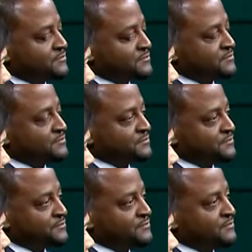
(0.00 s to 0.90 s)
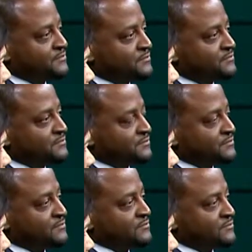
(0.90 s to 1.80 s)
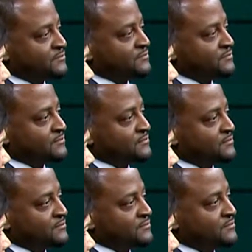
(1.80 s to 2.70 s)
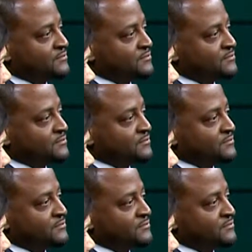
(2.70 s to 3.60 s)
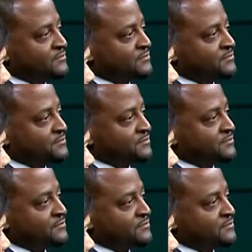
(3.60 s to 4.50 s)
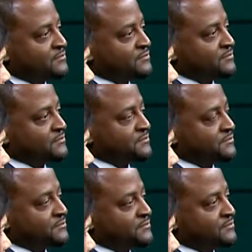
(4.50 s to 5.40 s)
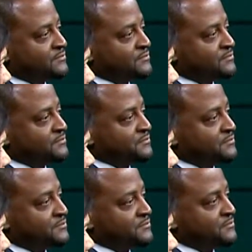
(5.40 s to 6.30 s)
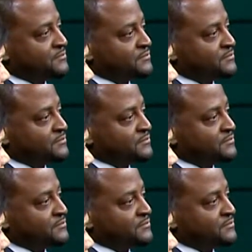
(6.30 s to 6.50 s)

[no speech]